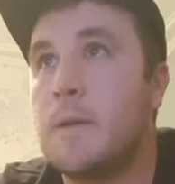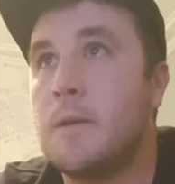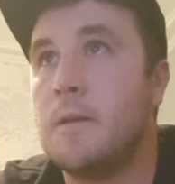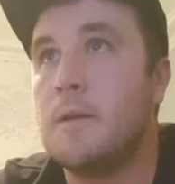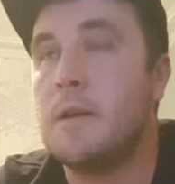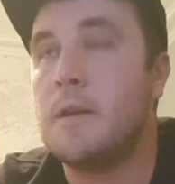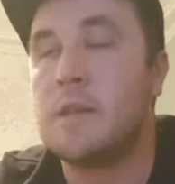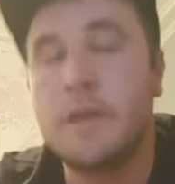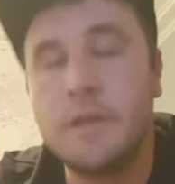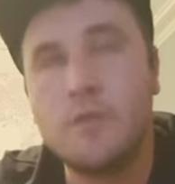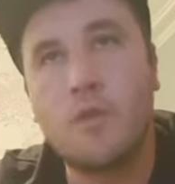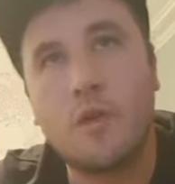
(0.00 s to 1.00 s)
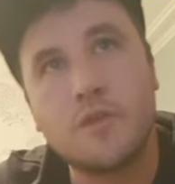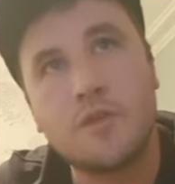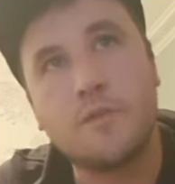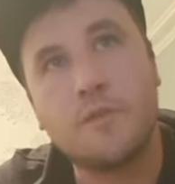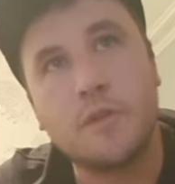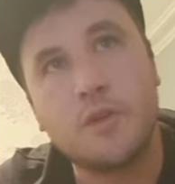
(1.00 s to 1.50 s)
It's an ideal rod to
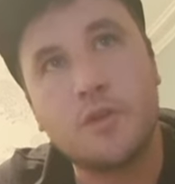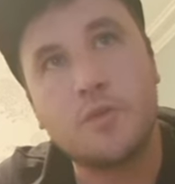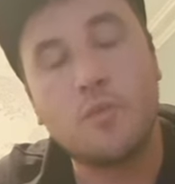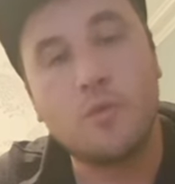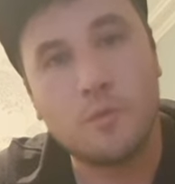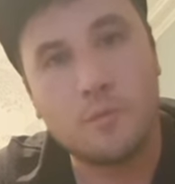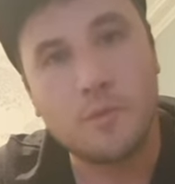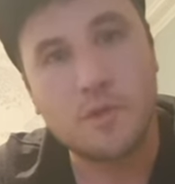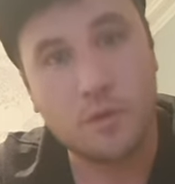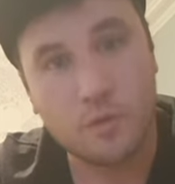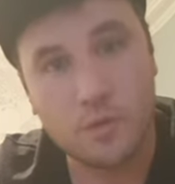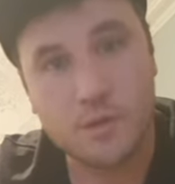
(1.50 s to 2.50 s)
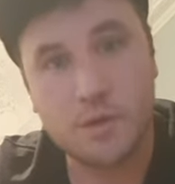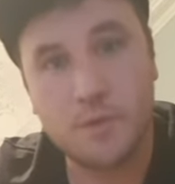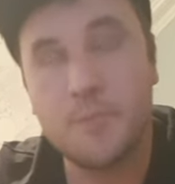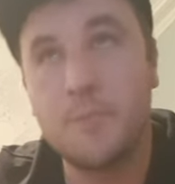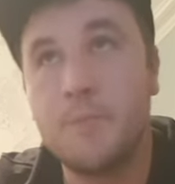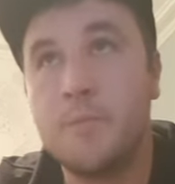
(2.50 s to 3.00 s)
fish worms and lures on.
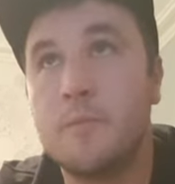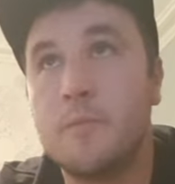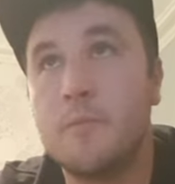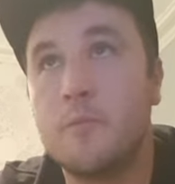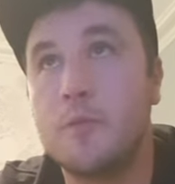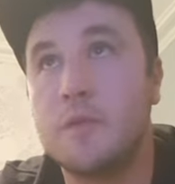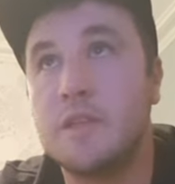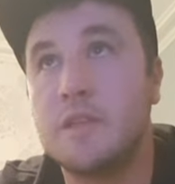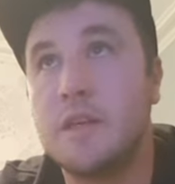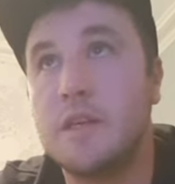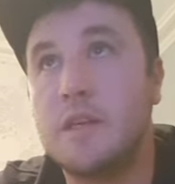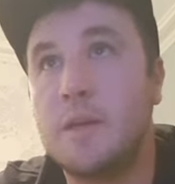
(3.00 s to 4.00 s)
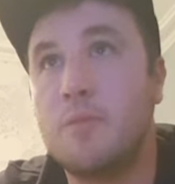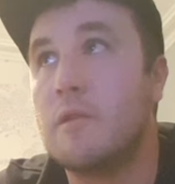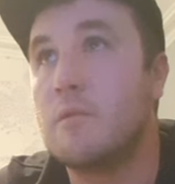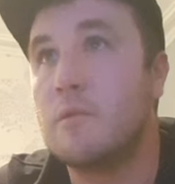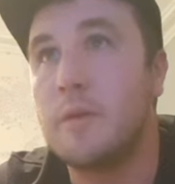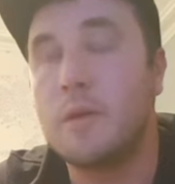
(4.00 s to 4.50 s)
But today I played
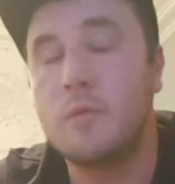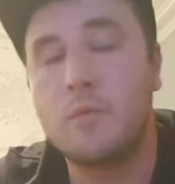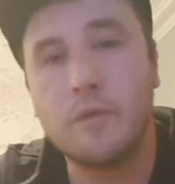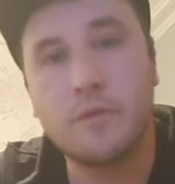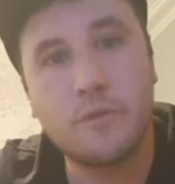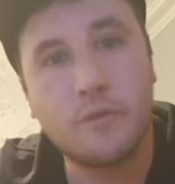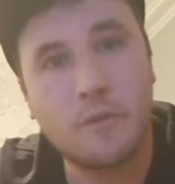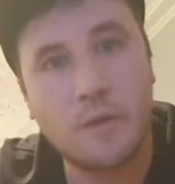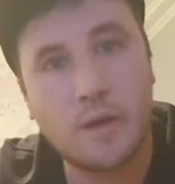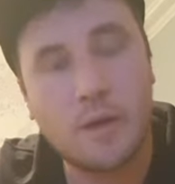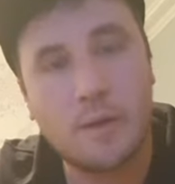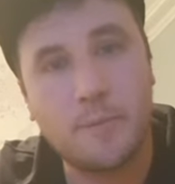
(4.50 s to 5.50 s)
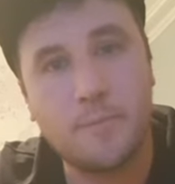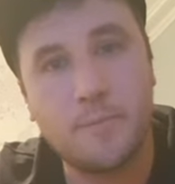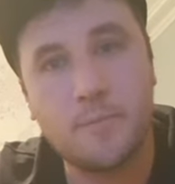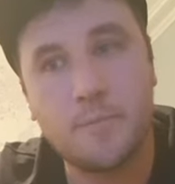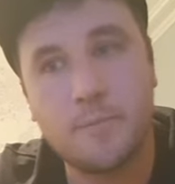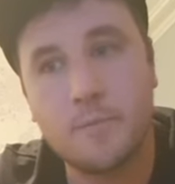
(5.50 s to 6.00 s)
around a bit with
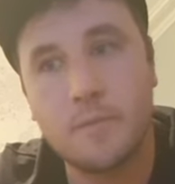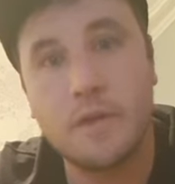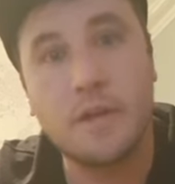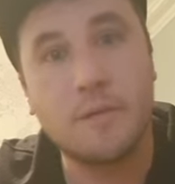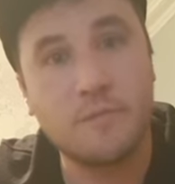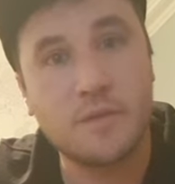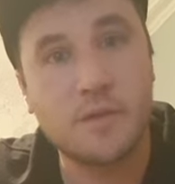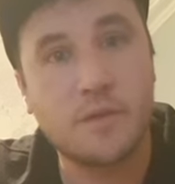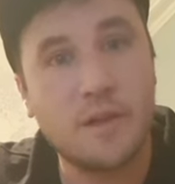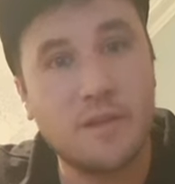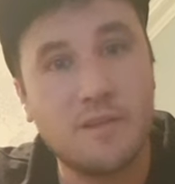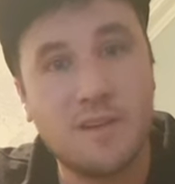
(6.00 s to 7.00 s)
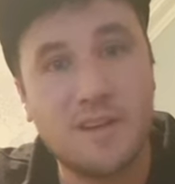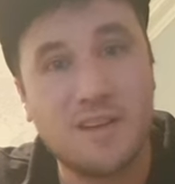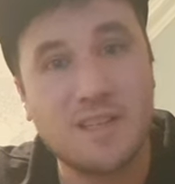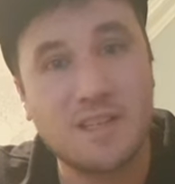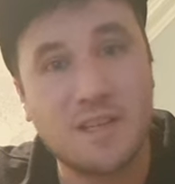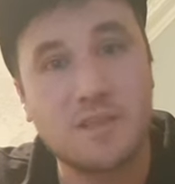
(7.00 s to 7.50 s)
nymphs on it, and
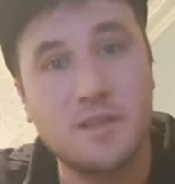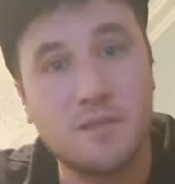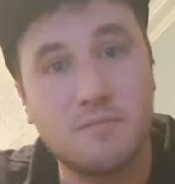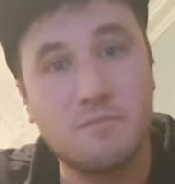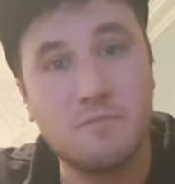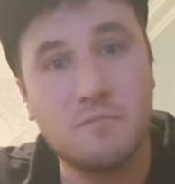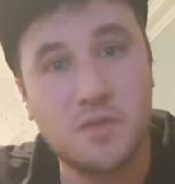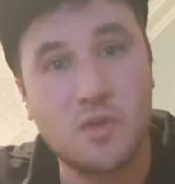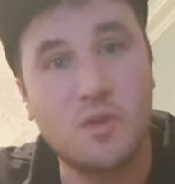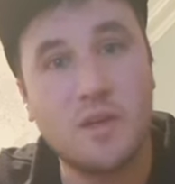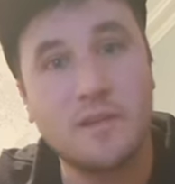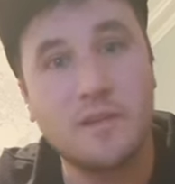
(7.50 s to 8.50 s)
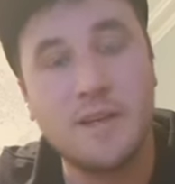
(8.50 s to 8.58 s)
it's actually solid.